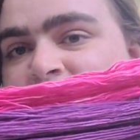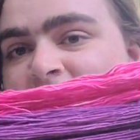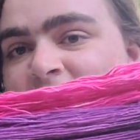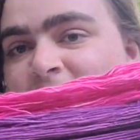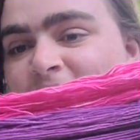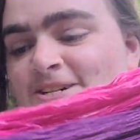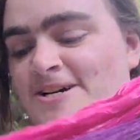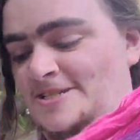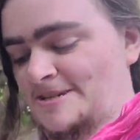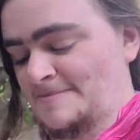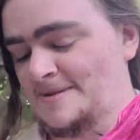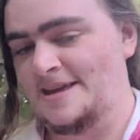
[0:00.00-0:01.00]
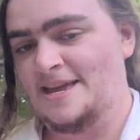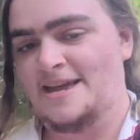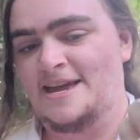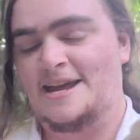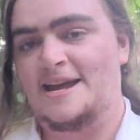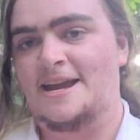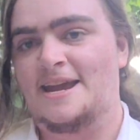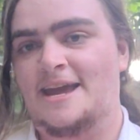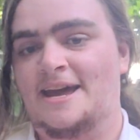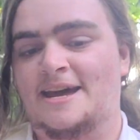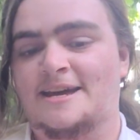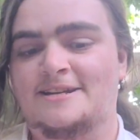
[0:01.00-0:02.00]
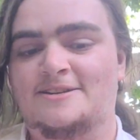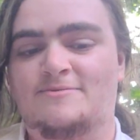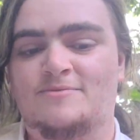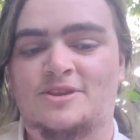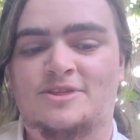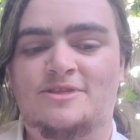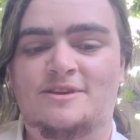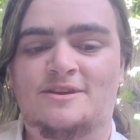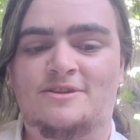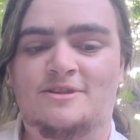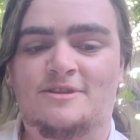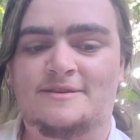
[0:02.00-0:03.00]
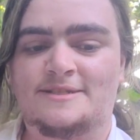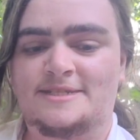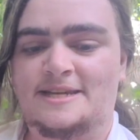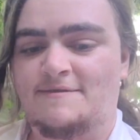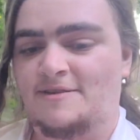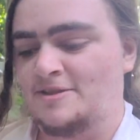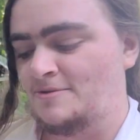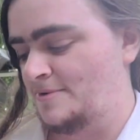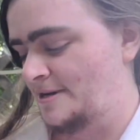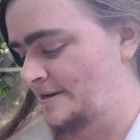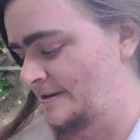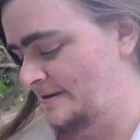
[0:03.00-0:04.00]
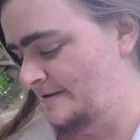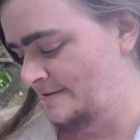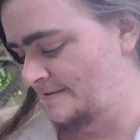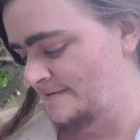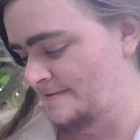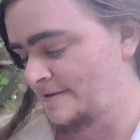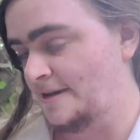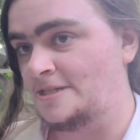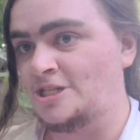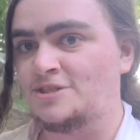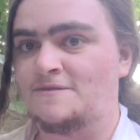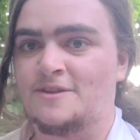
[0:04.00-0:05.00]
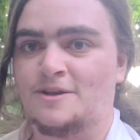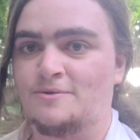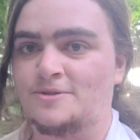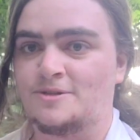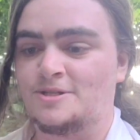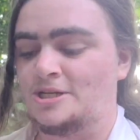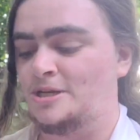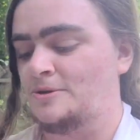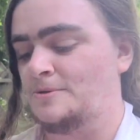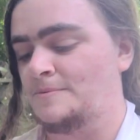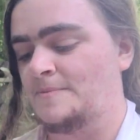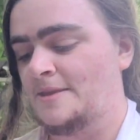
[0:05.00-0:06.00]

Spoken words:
that looks awesome. And with the 7th one, because each of those are 2,